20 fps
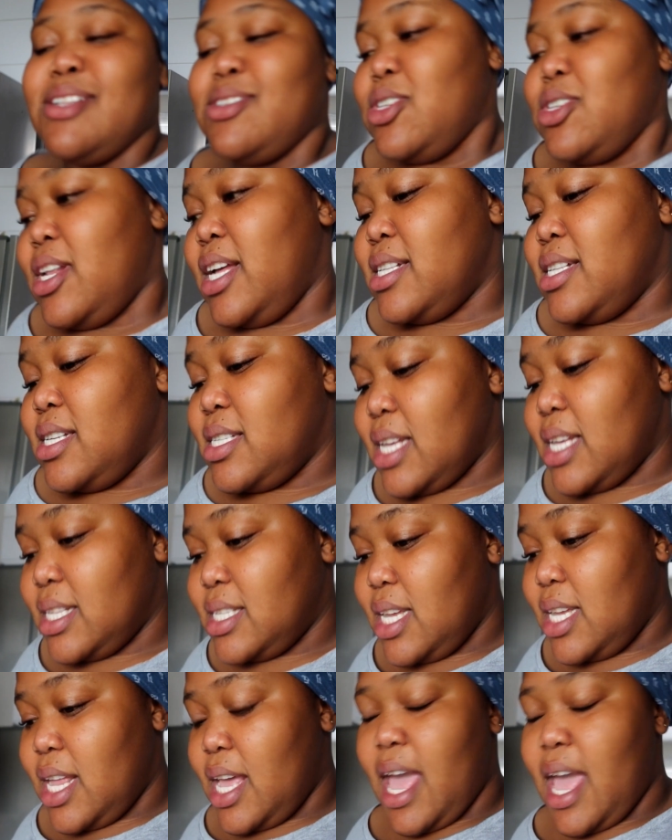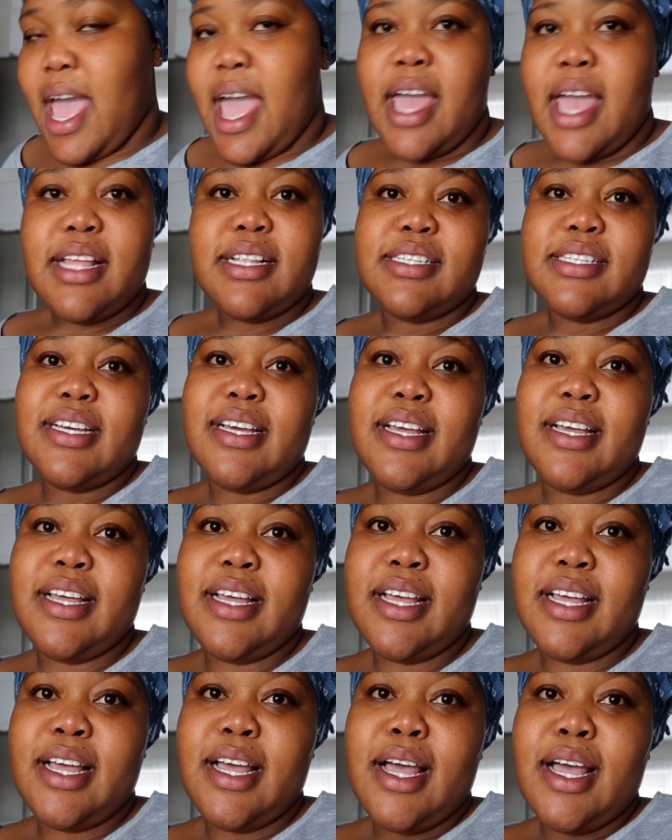today is a Saturday, and
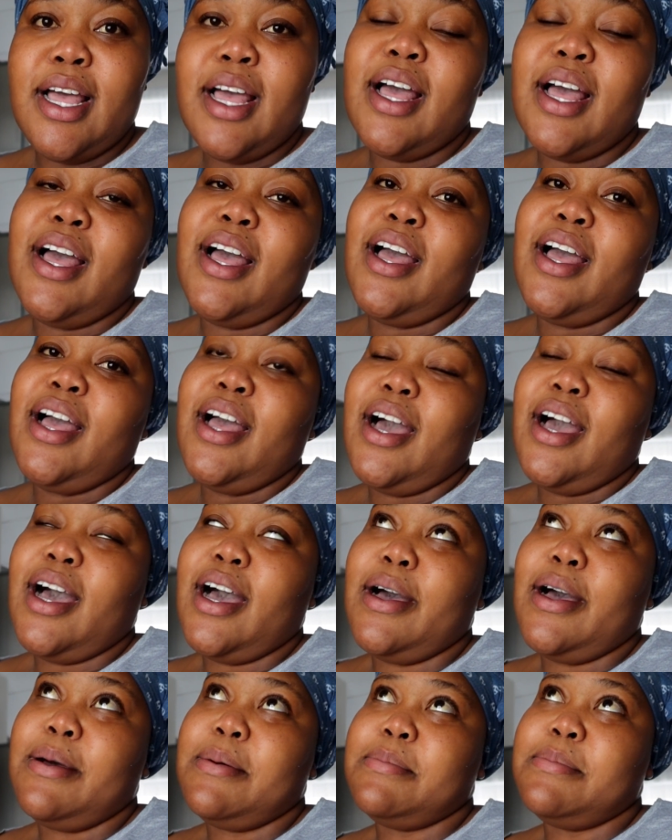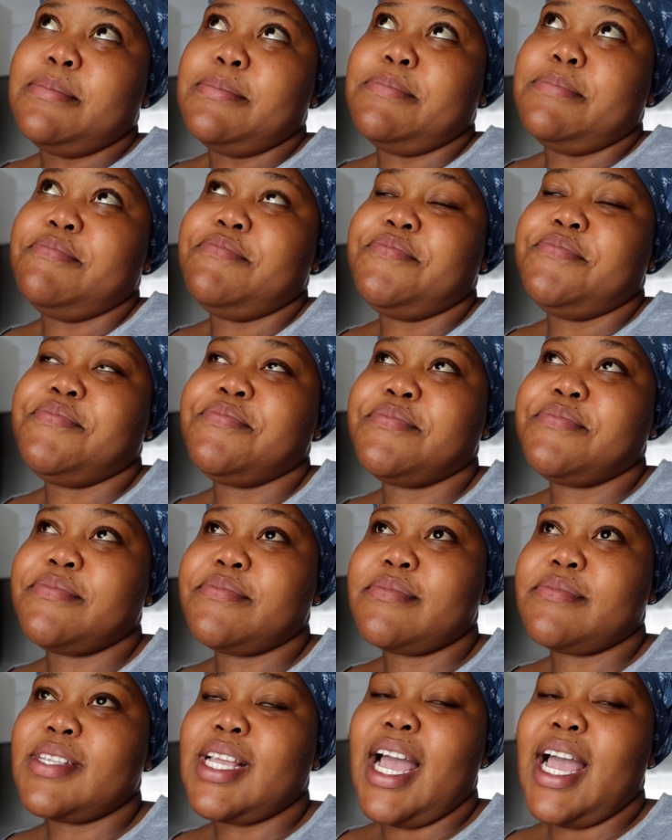
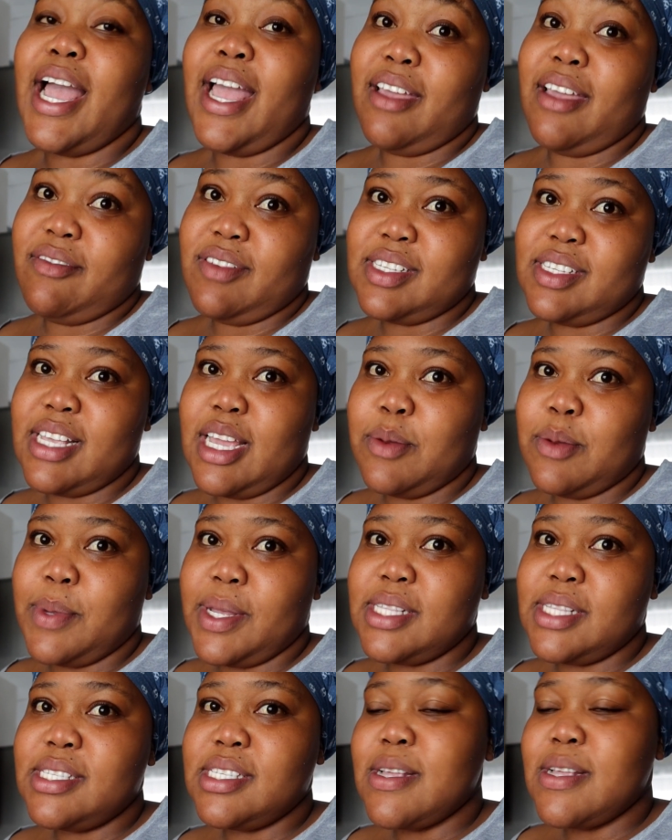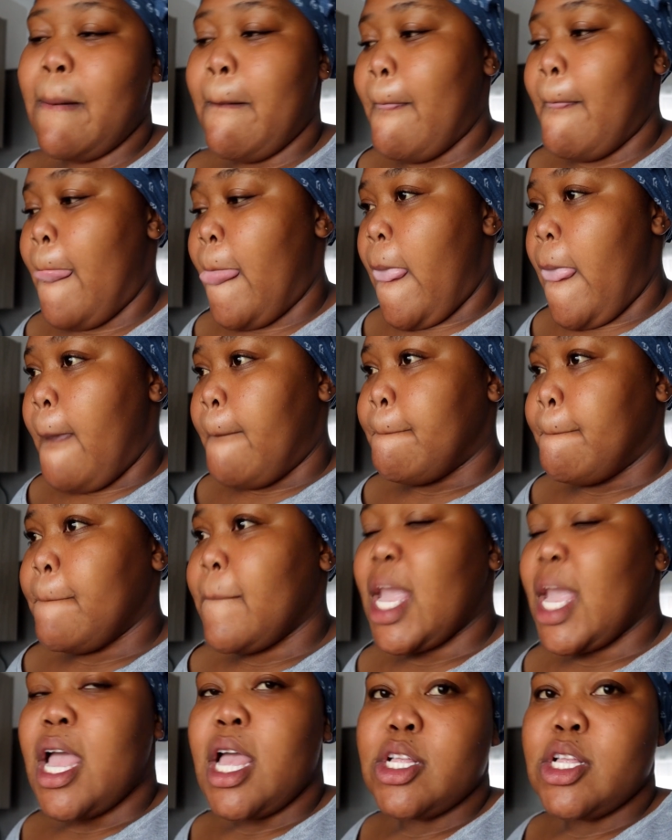I have assignments,
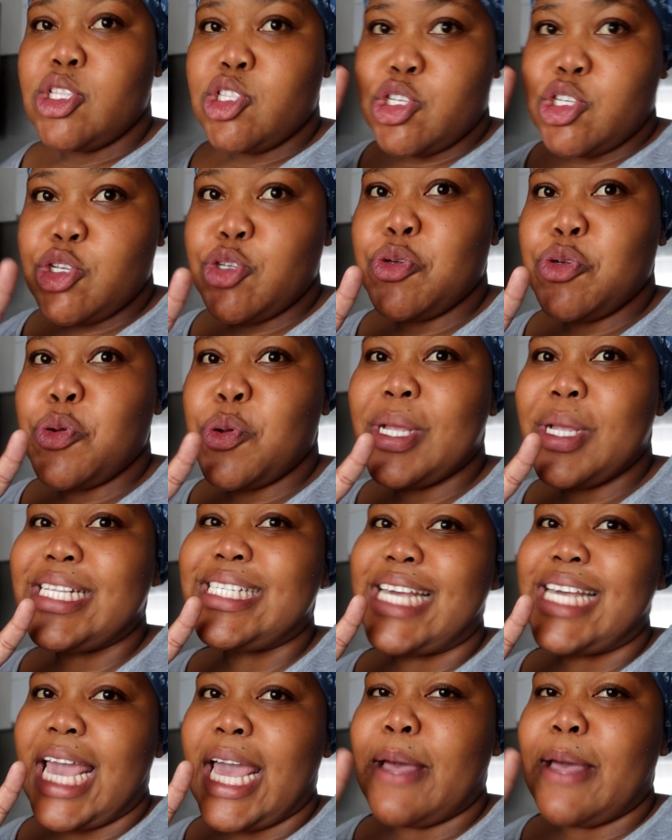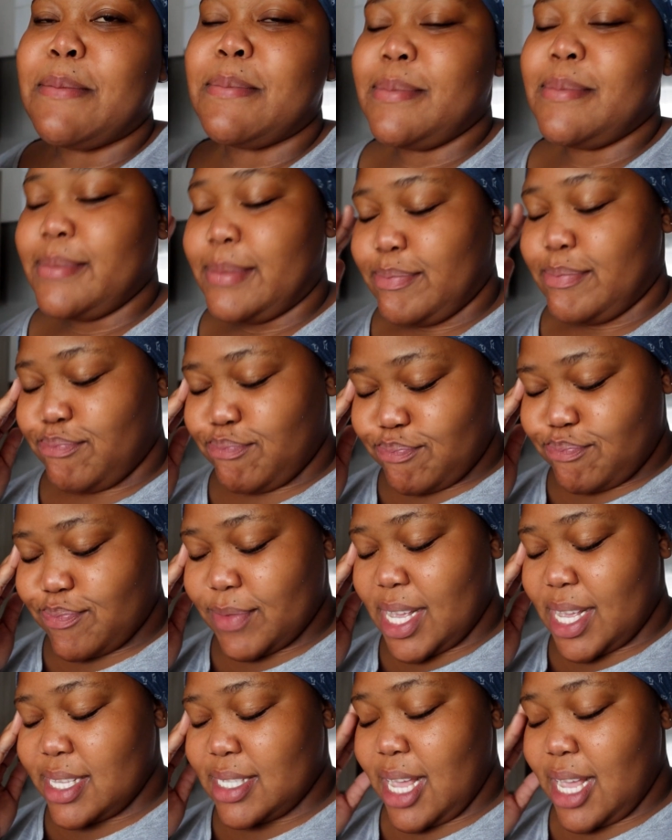2 damn
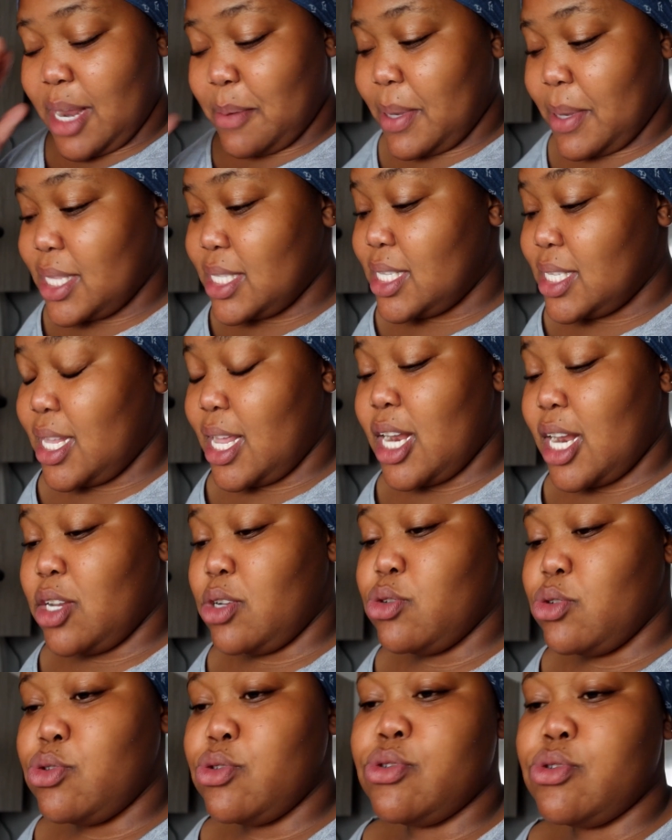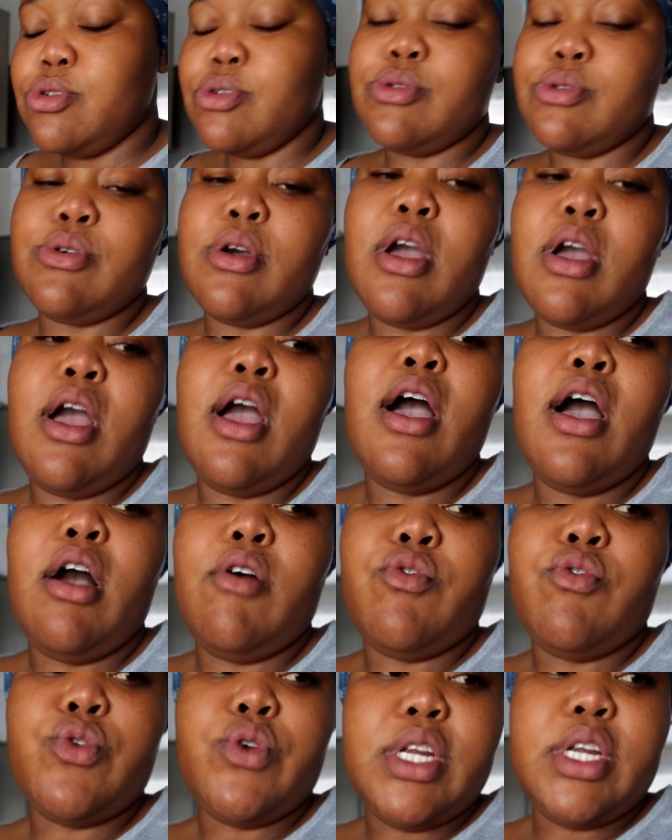assignments that I need to do.
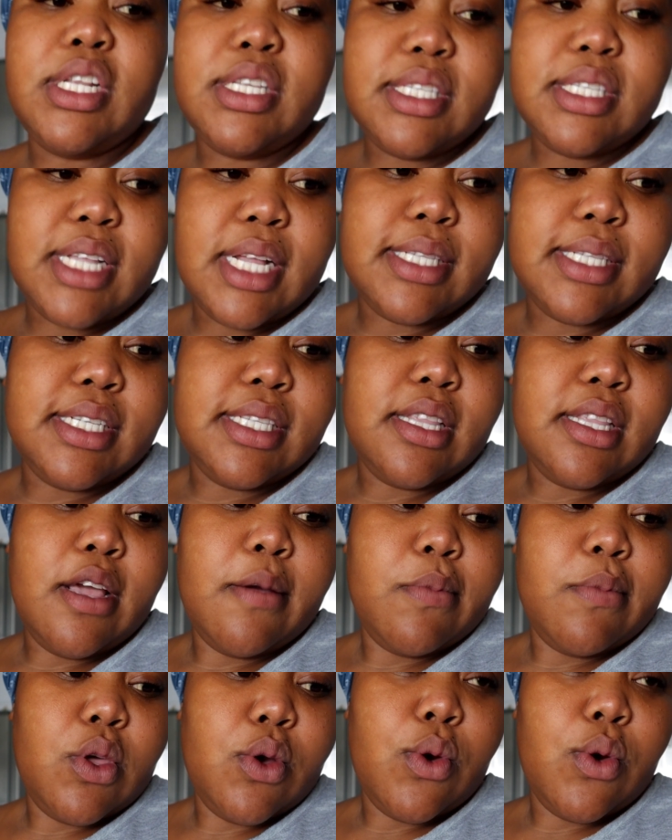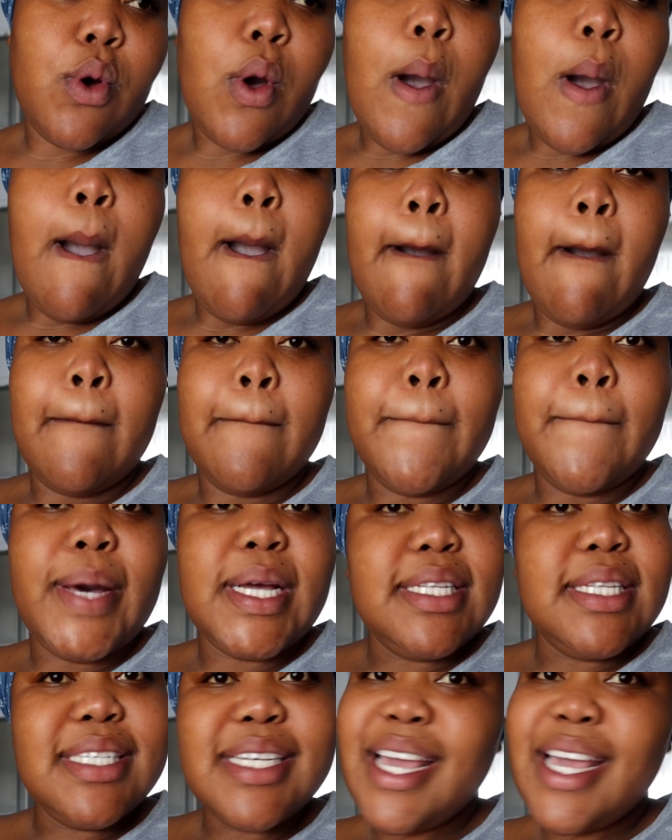I've already started them though,
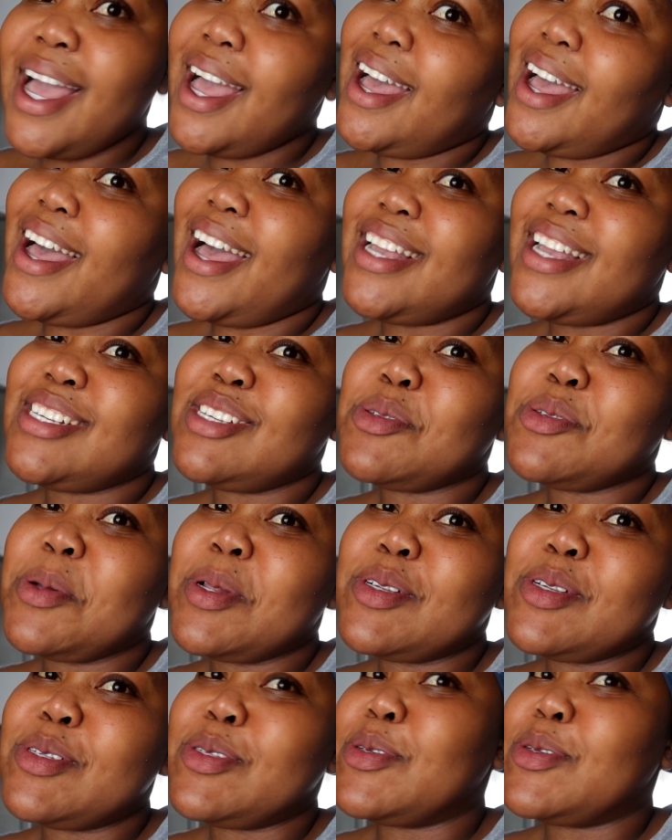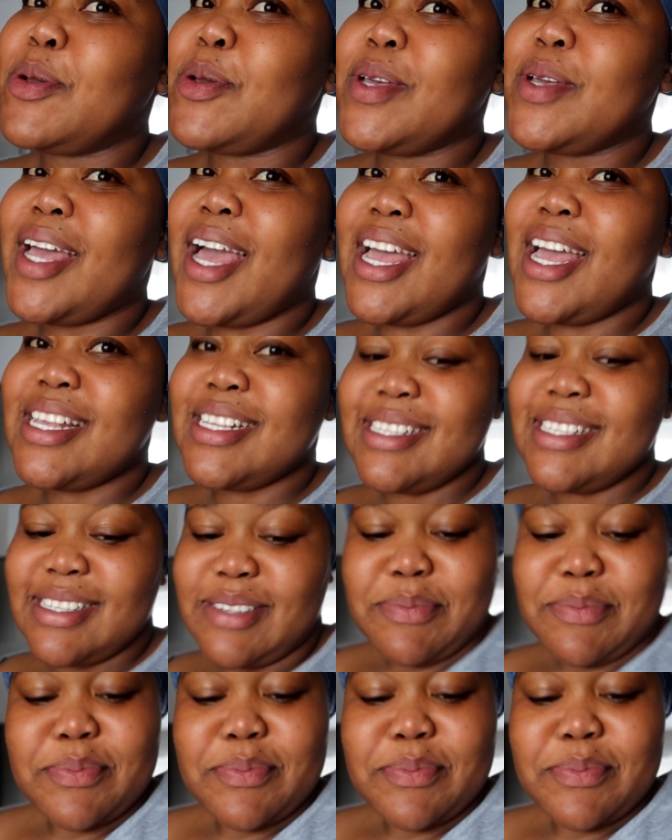but yeah, I just wanted to show you guys